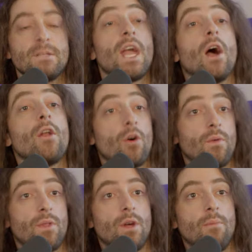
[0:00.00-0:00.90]
yeah i know
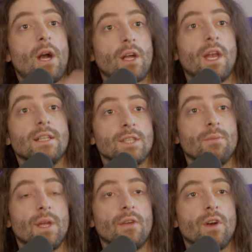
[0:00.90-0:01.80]
the market ends up
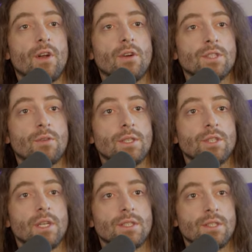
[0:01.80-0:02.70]
being very
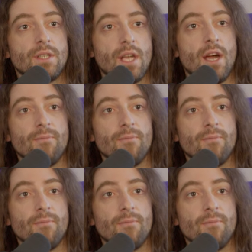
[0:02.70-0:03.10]
consequentialist yeah,